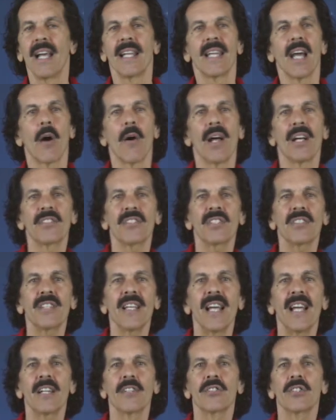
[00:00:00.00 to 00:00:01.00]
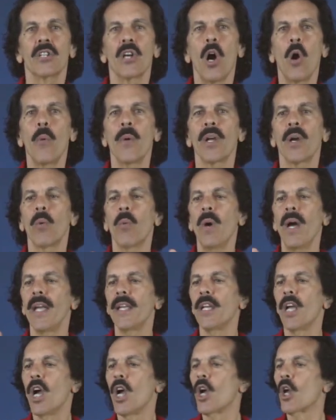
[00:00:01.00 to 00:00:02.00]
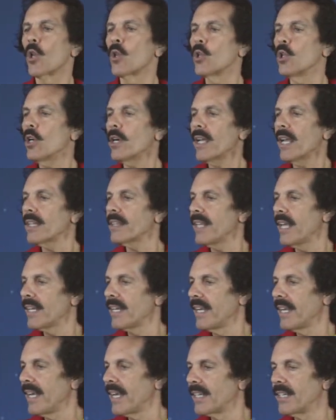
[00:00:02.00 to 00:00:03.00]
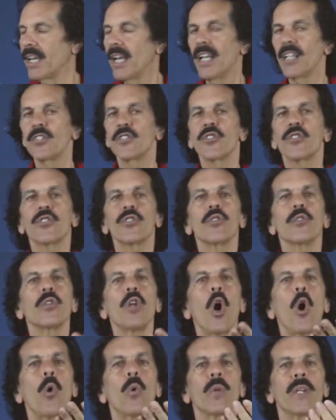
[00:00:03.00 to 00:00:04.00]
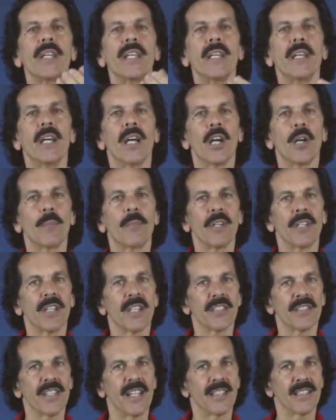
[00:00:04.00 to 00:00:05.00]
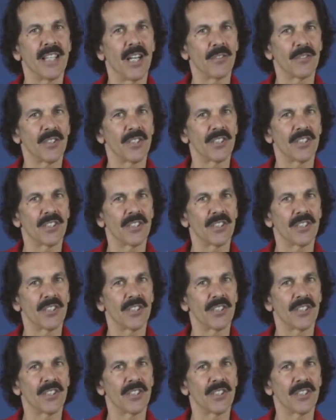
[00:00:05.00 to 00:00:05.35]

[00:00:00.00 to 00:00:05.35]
Now, as this hand is going away, look at that hand and slowly bring this hand down to